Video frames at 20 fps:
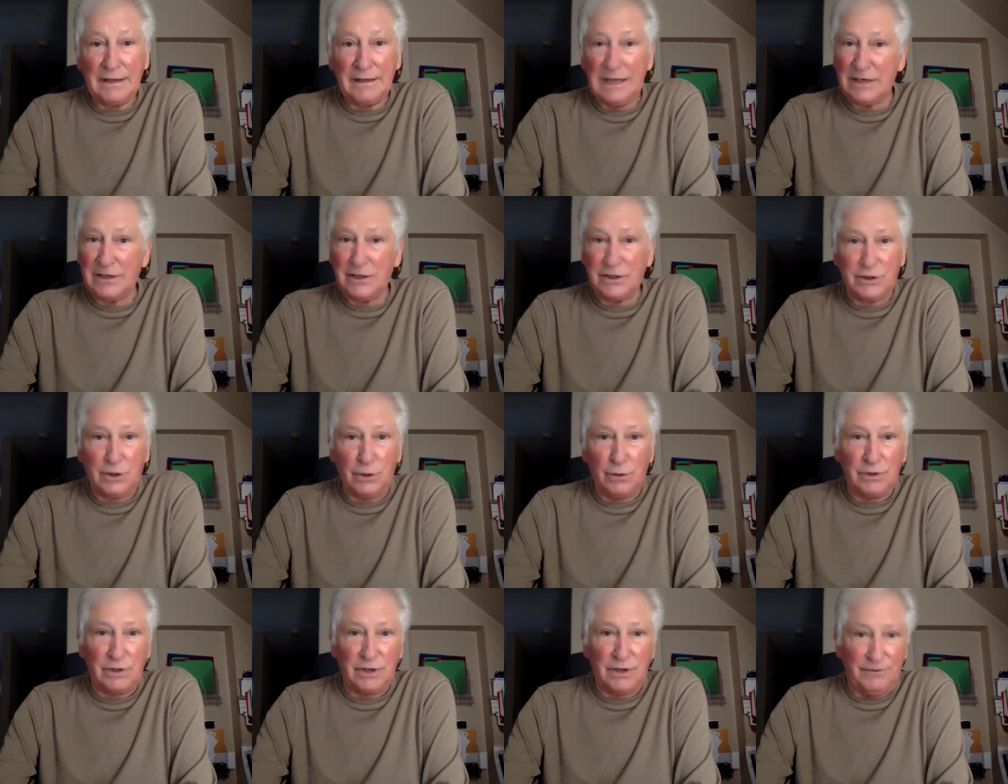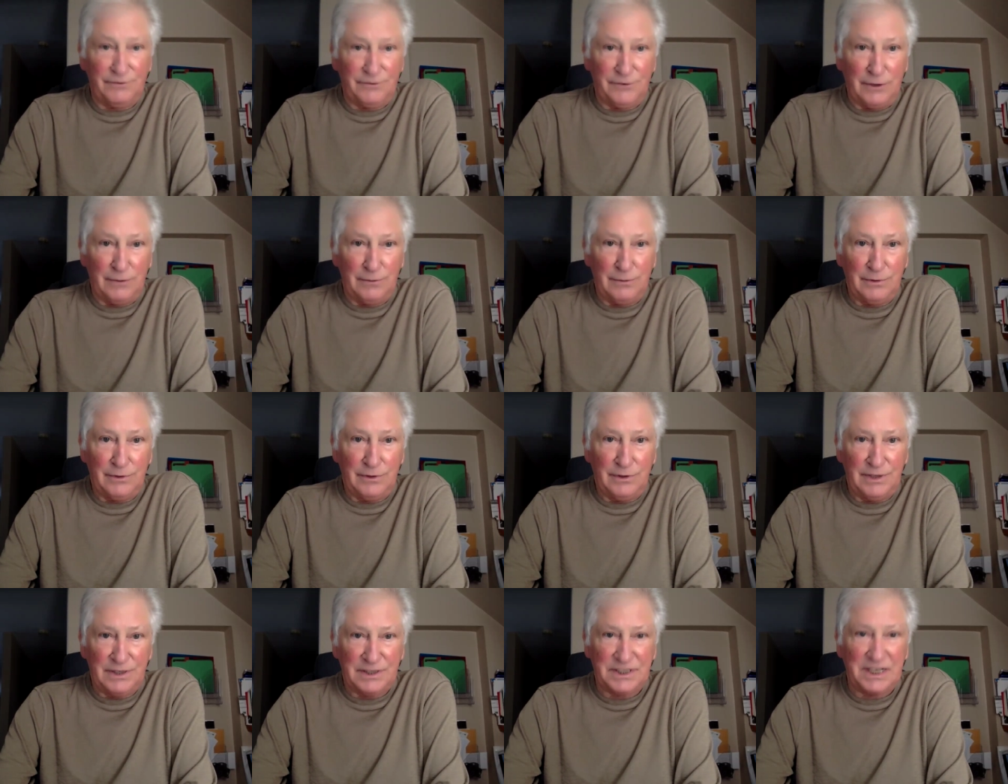They just don't confirm
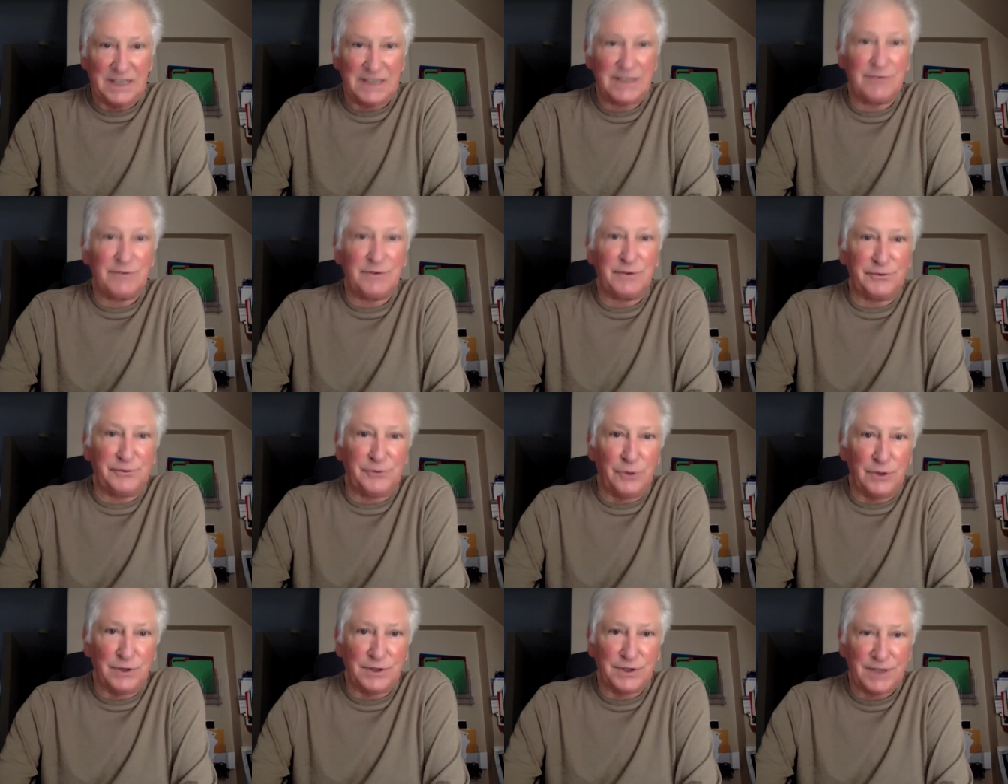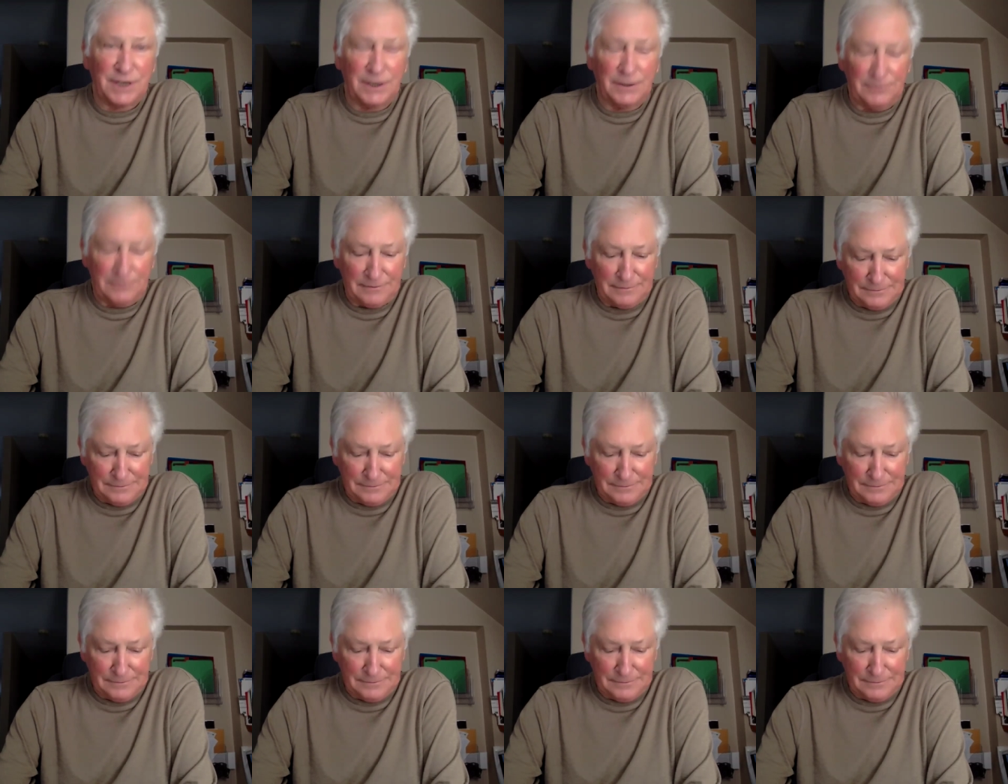the sense of your false self.